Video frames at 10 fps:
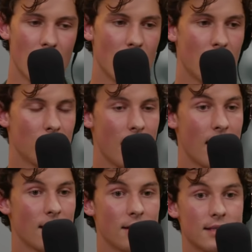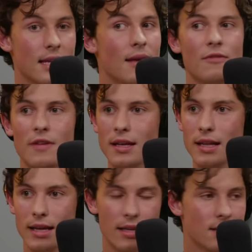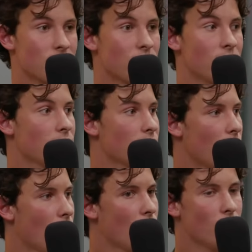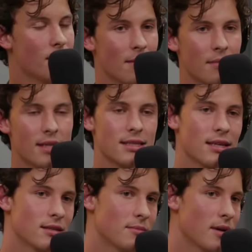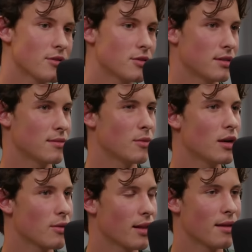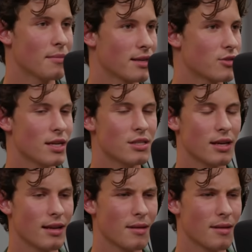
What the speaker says: And the same feeling, this feeling of home. And I'm listening to mantras in the morning while I'm like stretching.